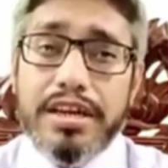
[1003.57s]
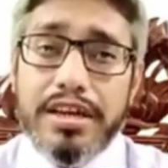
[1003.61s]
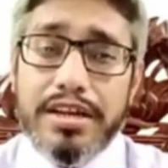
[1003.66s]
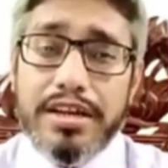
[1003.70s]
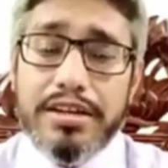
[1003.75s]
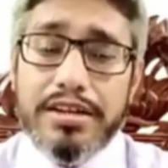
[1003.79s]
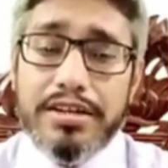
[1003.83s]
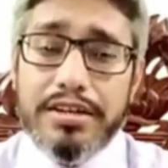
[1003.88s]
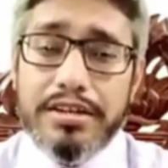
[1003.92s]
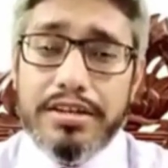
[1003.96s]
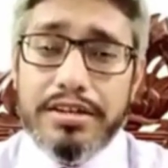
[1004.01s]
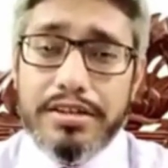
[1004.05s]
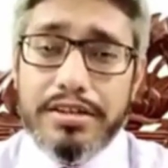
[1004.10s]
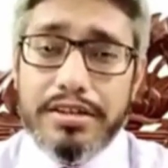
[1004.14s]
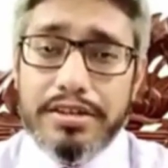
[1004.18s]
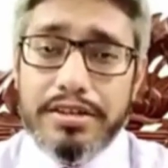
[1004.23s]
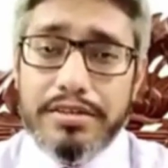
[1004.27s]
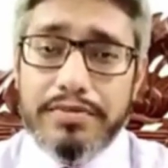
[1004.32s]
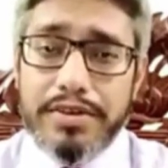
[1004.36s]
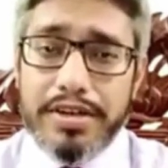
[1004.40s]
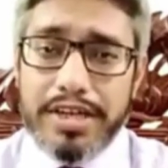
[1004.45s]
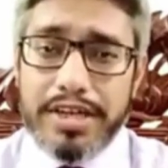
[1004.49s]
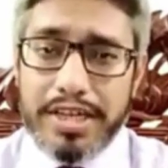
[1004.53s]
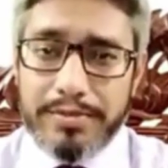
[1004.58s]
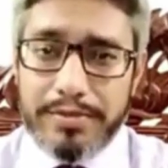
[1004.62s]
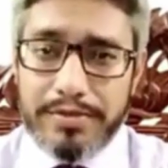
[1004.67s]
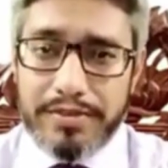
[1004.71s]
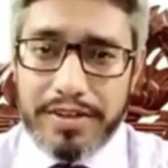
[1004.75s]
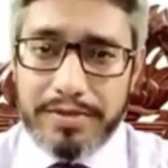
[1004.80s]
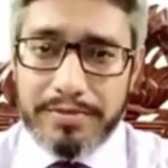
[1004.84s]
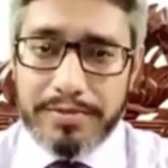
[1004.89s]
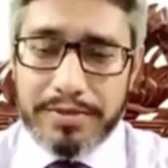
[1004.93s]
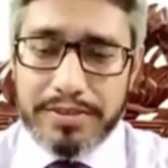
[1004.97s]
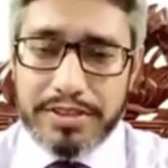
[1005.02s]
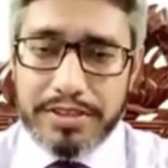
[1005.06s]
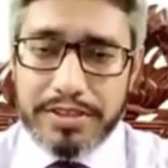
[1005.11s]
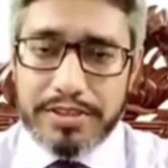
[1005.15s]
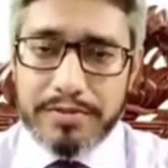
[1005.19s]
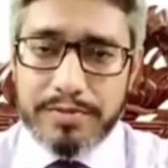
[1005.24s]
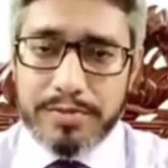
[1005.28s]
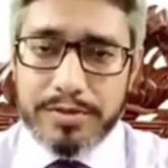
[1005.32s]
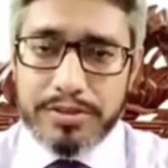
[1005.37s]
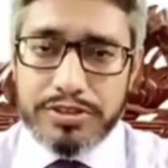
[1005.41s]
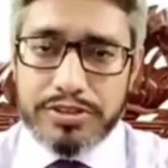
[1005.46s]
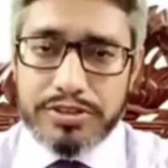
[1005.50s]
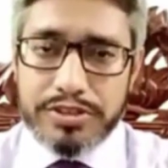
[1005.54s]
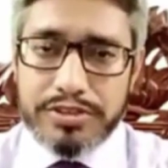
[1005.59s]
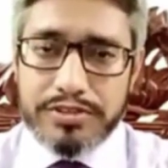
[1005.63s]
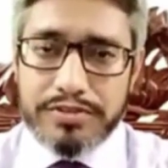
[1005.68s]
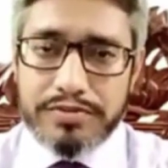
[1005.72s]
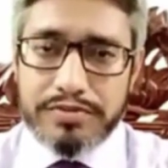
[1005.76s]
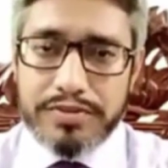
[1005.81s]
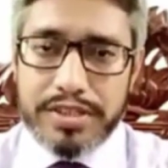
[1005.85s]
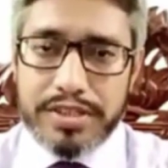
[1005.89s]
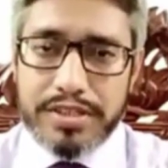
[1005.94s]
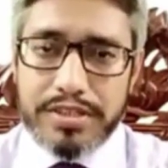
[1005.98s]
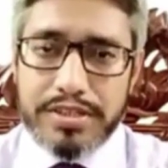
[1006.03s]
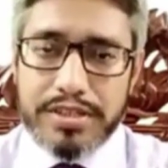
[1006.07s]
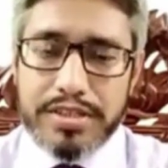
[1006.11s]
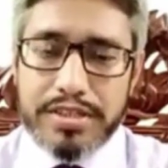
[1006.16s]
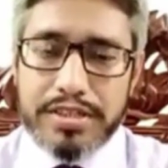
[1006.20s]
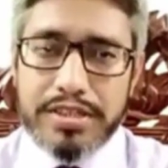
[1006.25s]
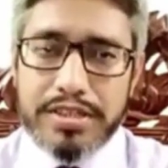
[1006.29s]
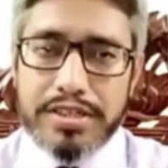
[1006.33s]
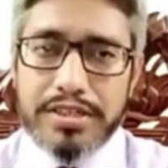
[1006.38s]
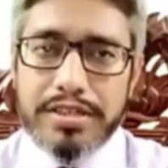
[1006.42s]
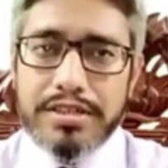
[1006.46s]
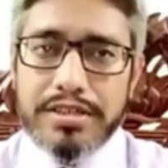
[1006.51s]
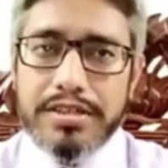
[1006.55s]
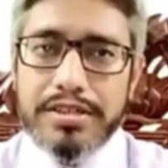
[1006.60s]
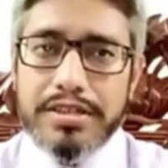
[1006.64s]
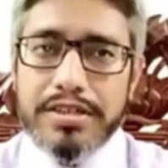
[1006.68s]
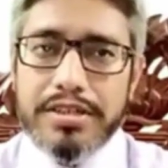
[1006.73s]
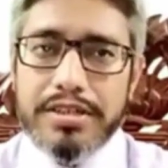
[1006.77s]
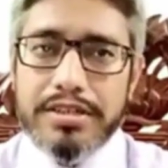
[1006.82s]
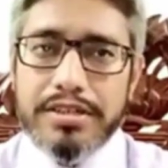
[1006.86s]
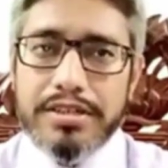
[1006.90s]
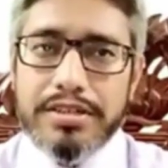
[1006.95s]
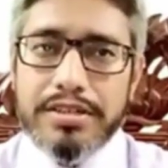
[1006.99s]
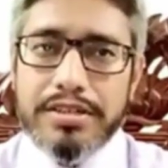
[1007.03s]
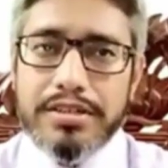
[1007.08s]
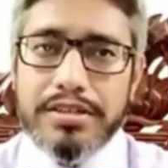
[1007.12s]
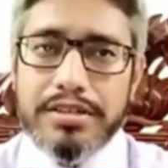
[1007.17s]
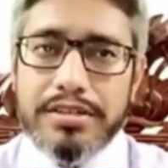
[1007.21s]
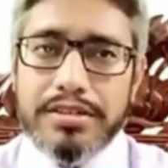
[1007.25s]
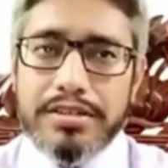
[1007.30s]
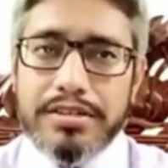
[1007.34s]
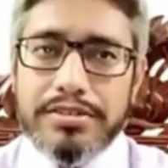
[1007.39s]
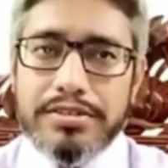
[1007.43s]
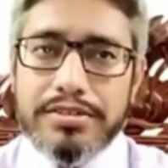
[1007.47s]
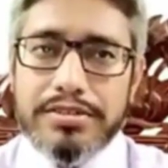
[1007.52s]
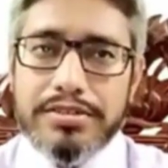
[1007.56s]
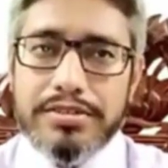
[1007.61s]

And what type of administrative position, where he can